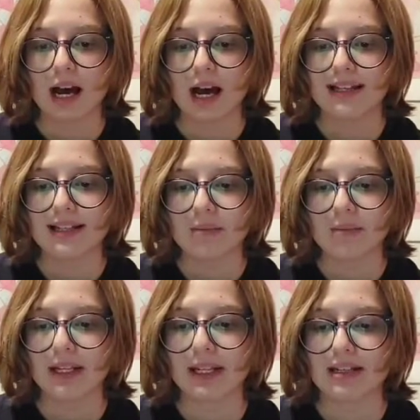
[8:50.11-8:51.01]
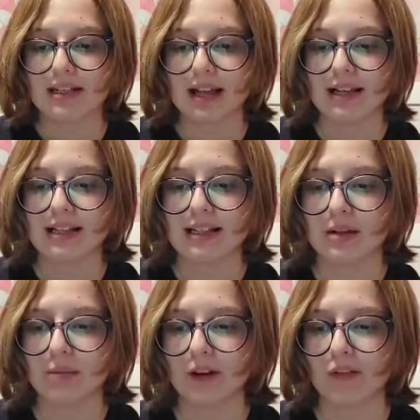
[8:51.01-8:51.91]
eyesight made his legs
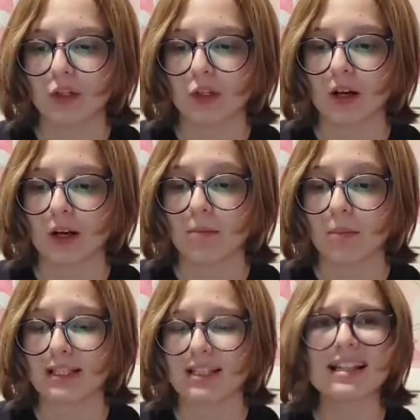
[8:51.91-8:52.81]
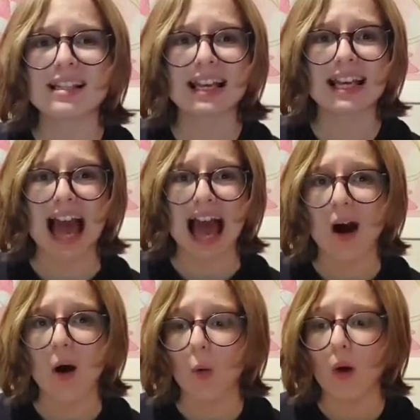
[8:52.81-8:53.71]
disappear for good, but it doesn't say
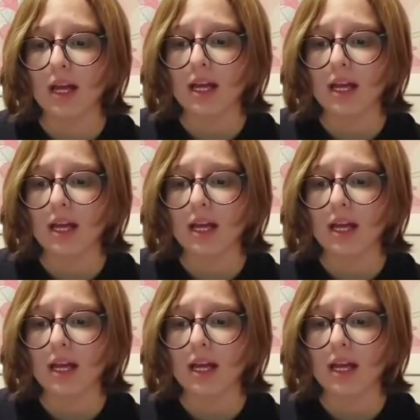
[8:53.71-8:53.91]
how.